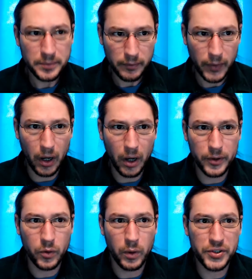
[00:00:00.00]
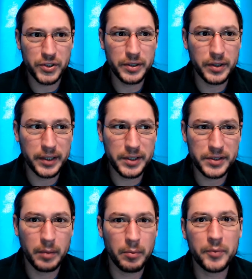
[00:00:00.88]
odd question that doesn't
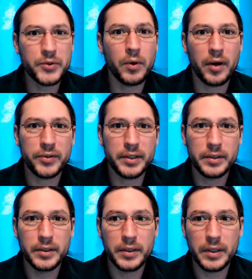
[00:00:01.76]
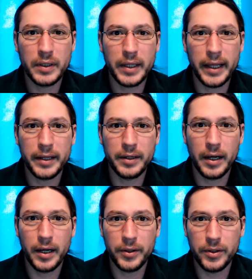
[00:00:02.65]
come up too often that
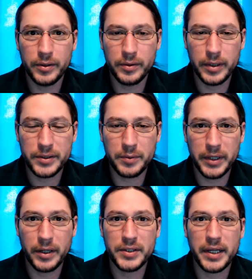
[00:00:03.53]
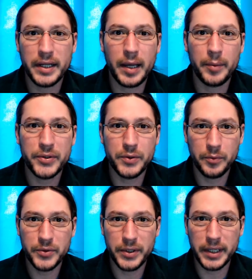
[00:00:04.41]
that somebody else had happen to them,
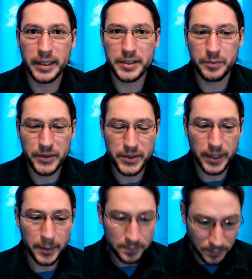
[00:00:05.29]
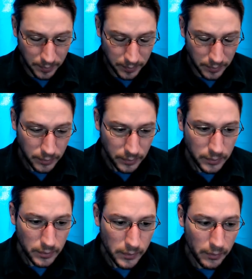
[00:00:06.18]
so they can get some insight.
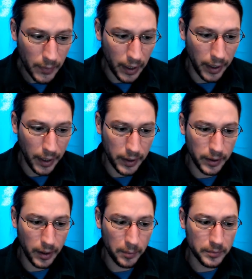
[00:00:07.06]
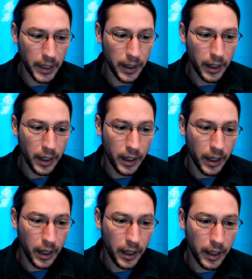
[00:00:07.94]
And
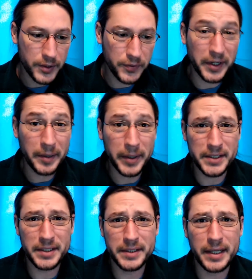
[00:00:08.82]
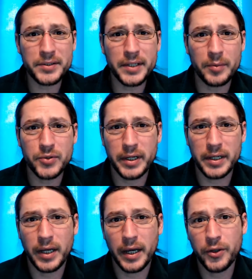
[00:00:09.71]
it's funny because it sounds like I'm trying to
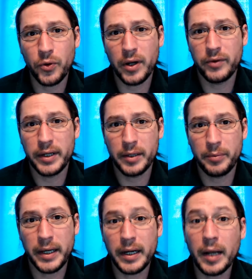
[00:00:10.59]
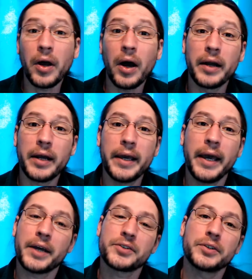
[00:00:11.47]
talk you out of getting a pet. I'm not. I
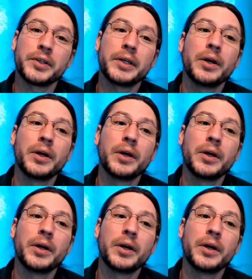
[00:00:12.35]
actually